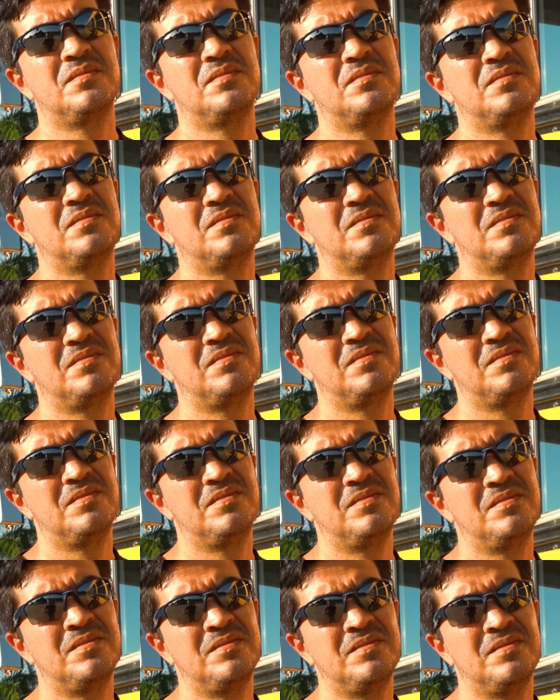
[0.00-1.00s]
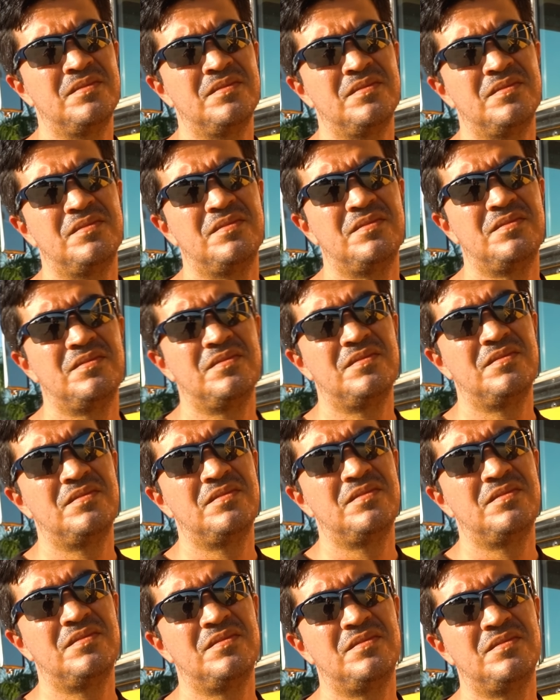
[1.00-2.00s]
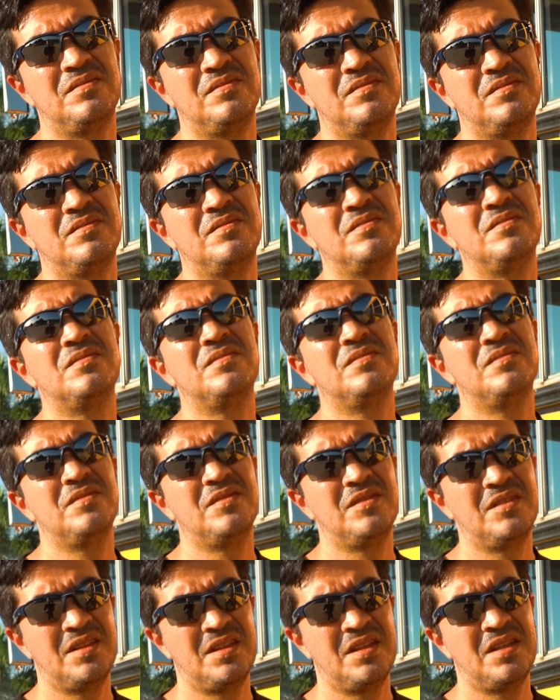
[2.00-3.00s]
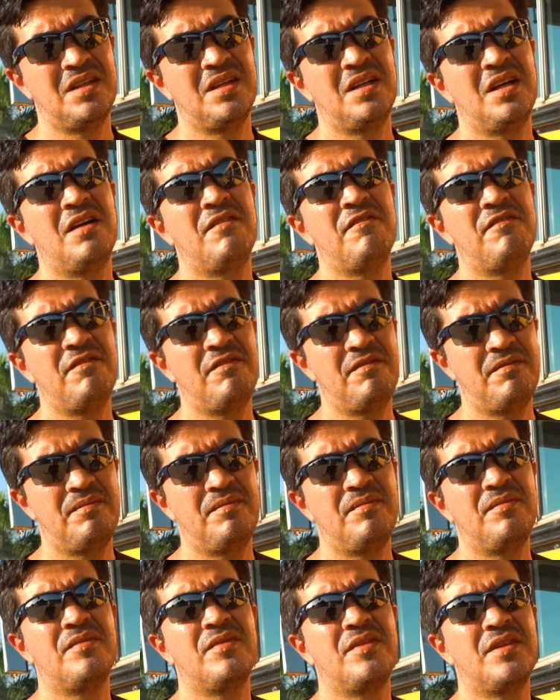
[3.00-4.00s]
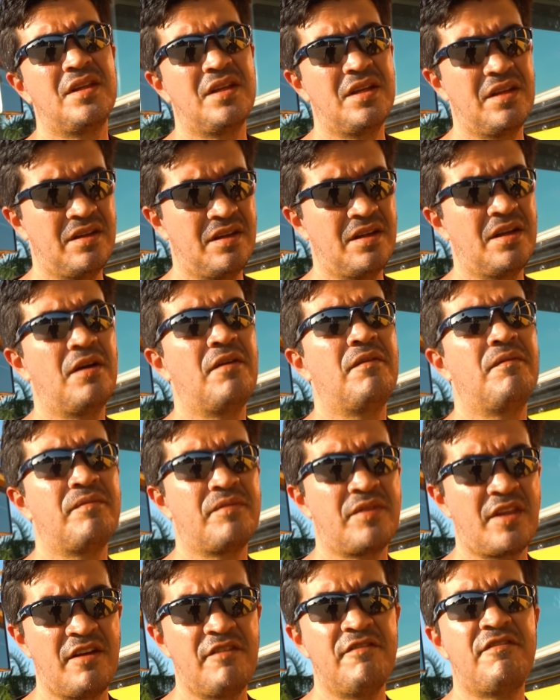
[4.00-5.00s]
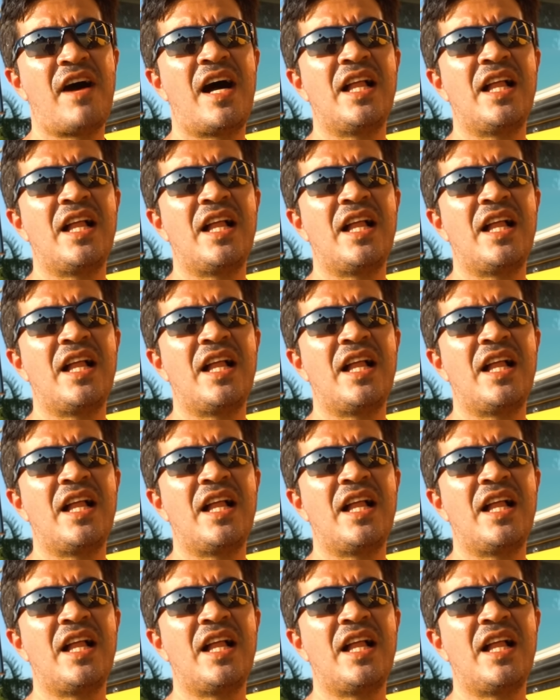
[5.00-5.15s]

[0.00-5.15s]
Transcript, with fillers: The goal is to teach the next generation a better way of life and a more positive